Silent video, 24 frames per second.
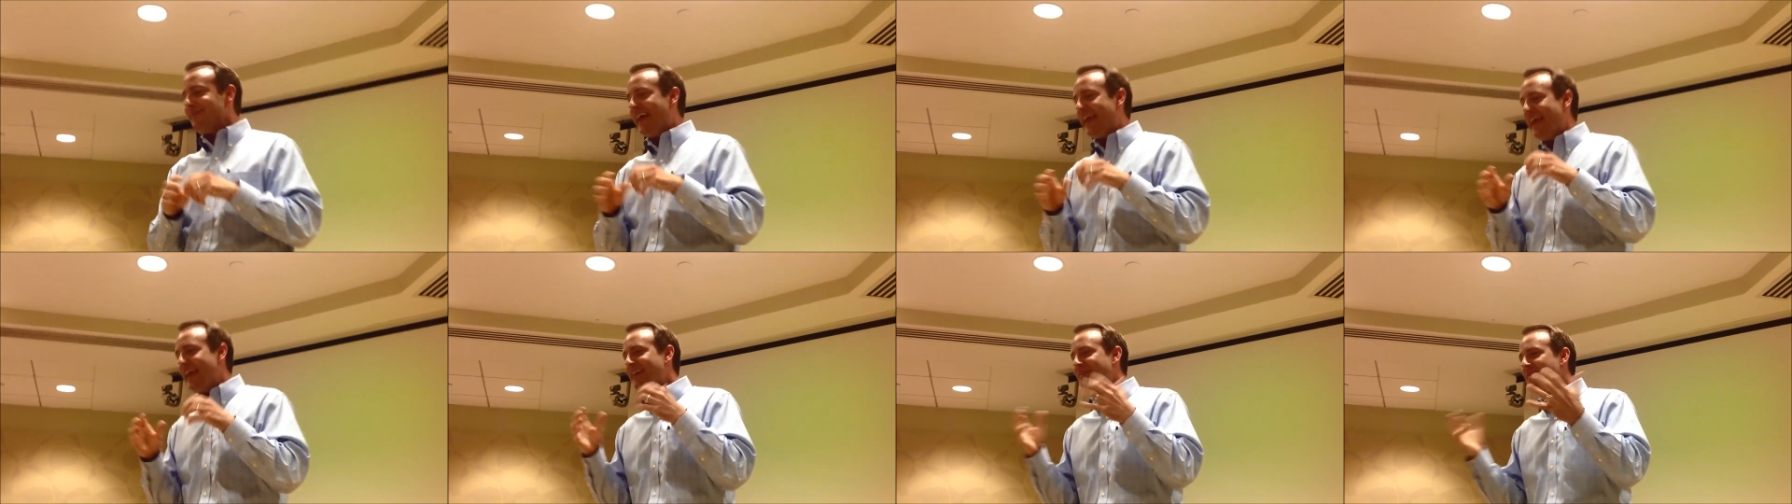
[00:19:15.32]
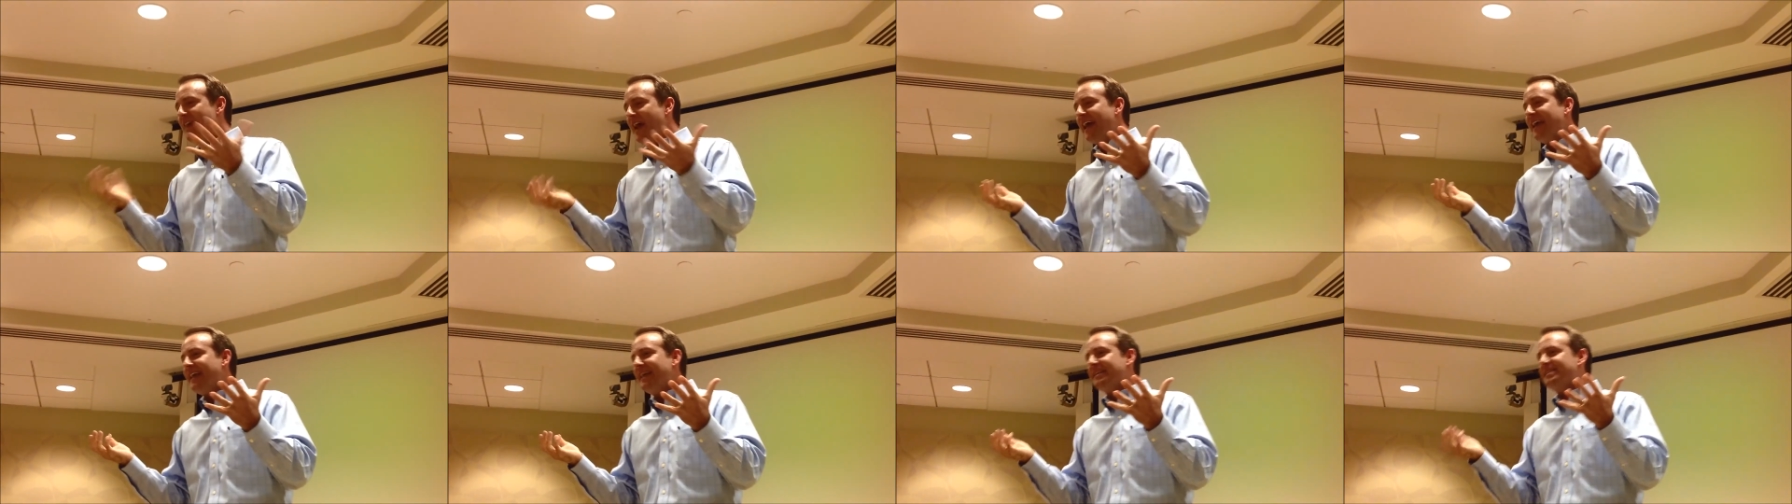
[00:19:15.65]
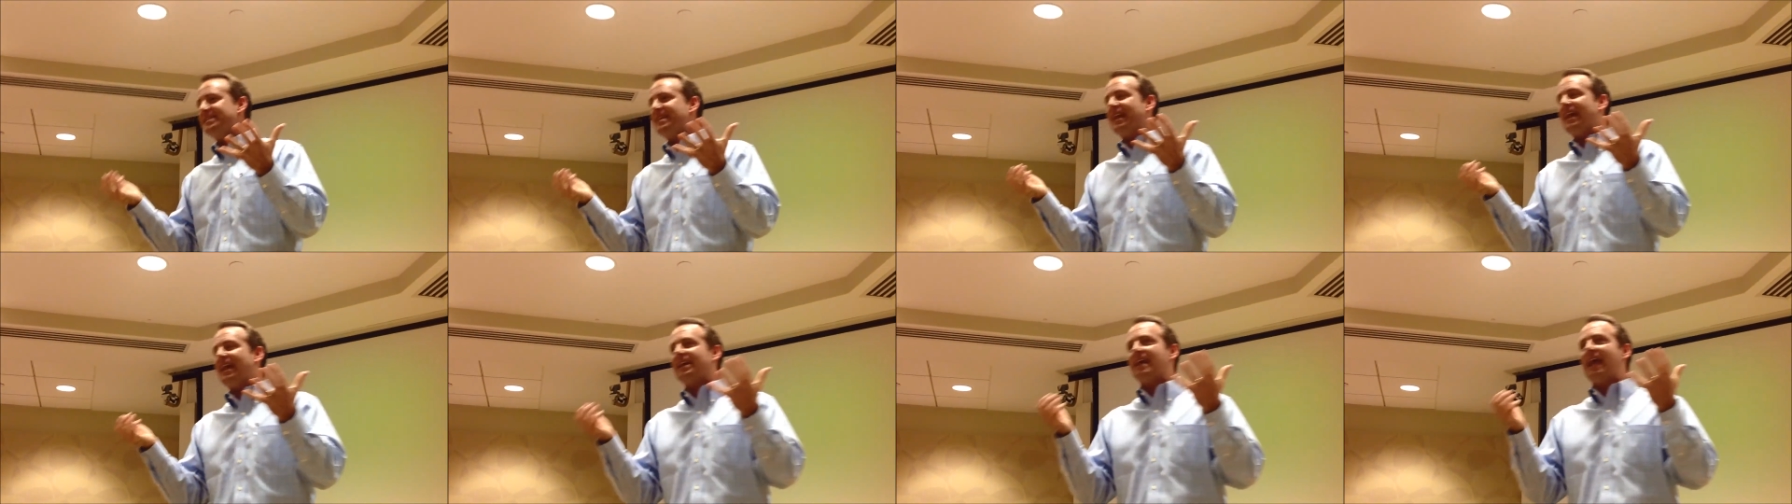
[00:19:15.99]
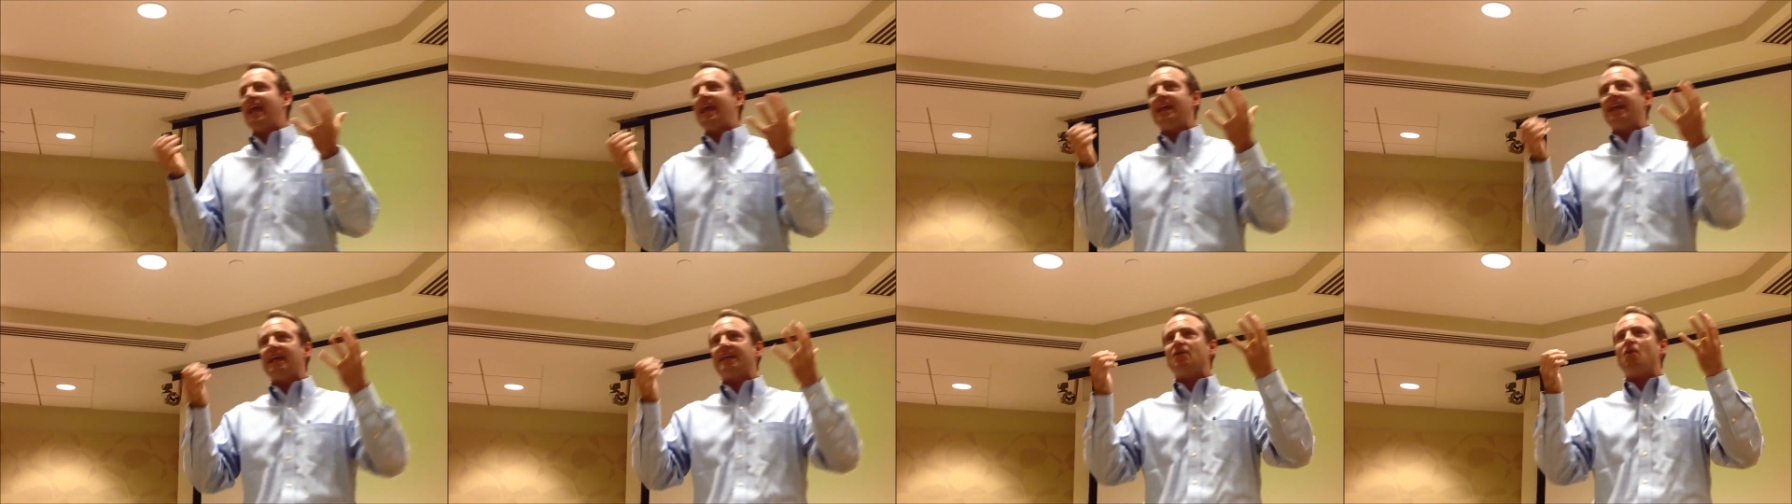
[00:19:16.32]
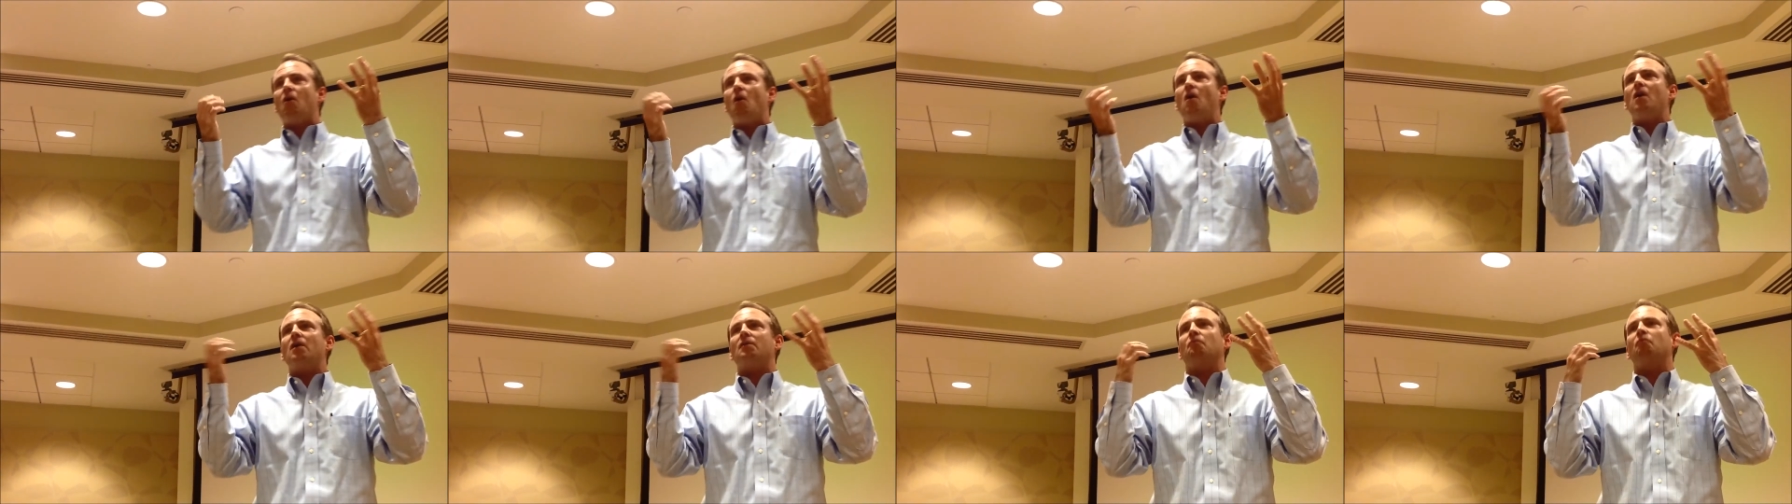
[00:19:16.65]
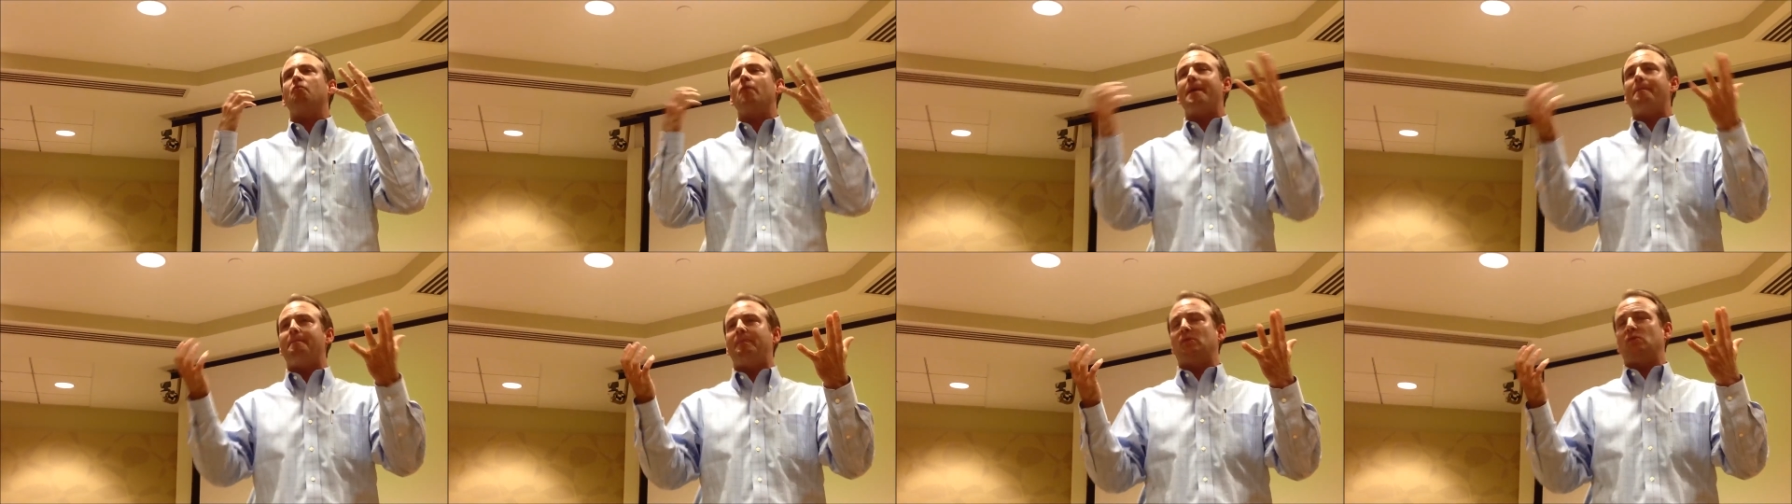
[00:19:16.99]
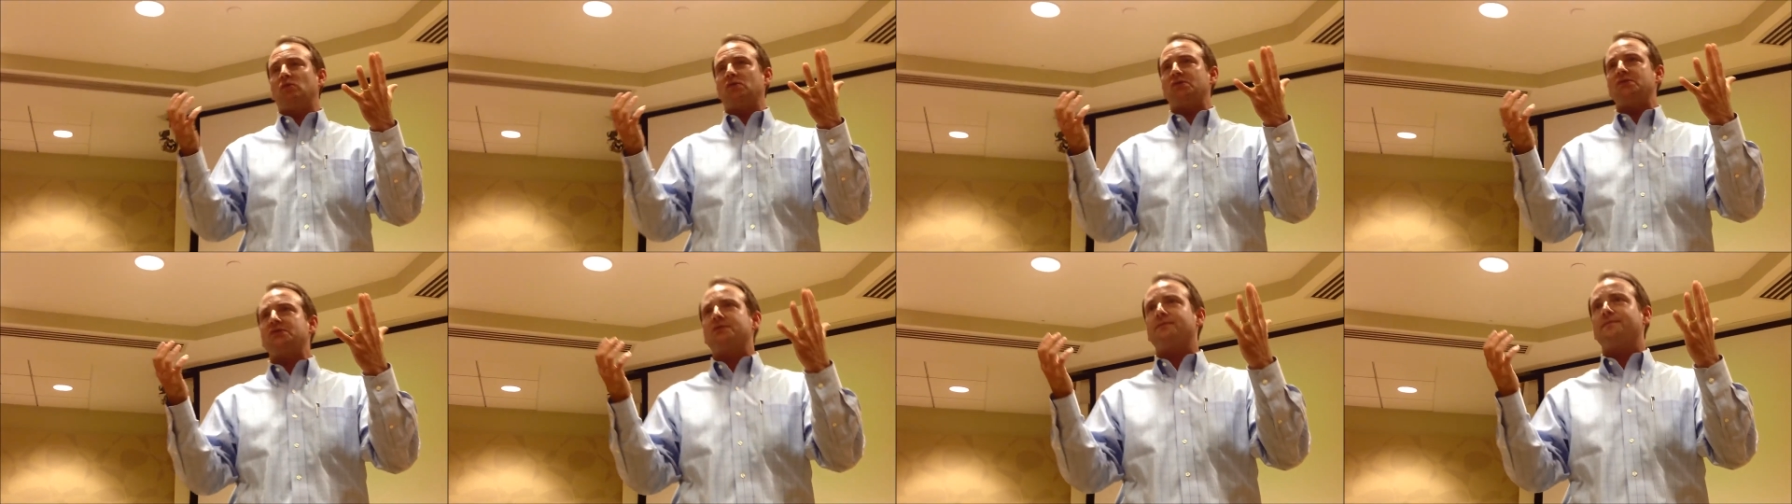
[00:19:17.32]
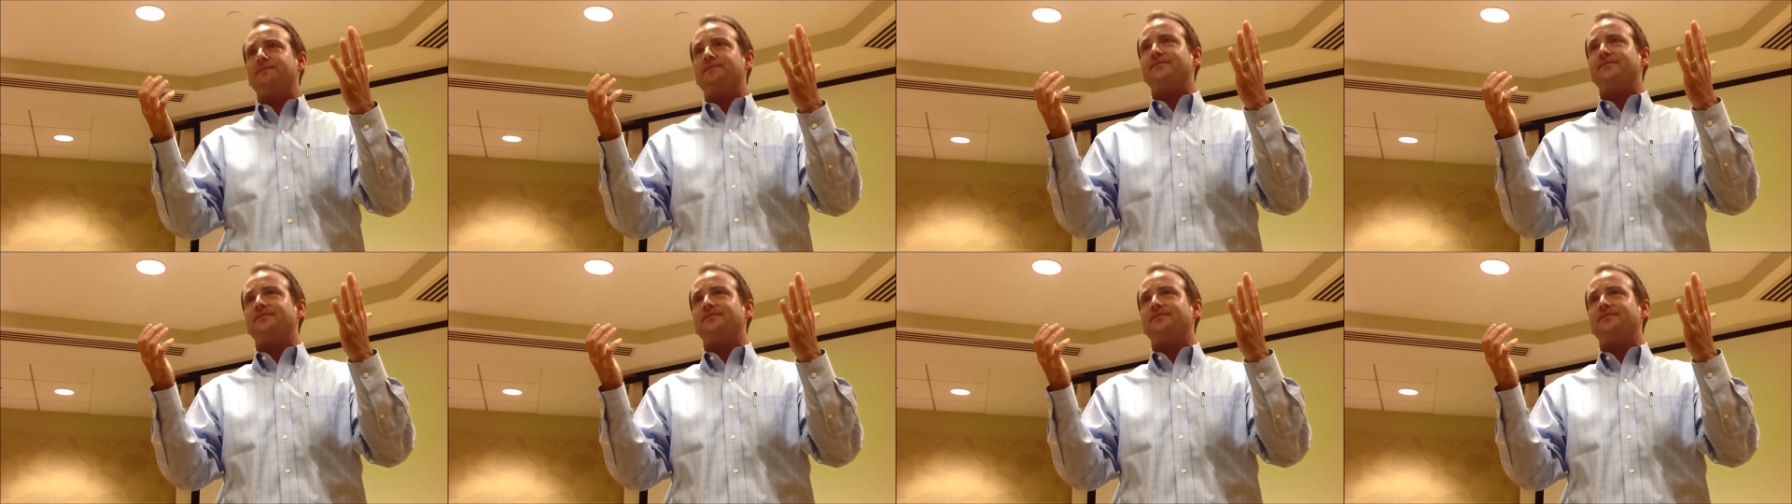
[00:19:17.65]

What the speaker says: And that is, and I call it ripples.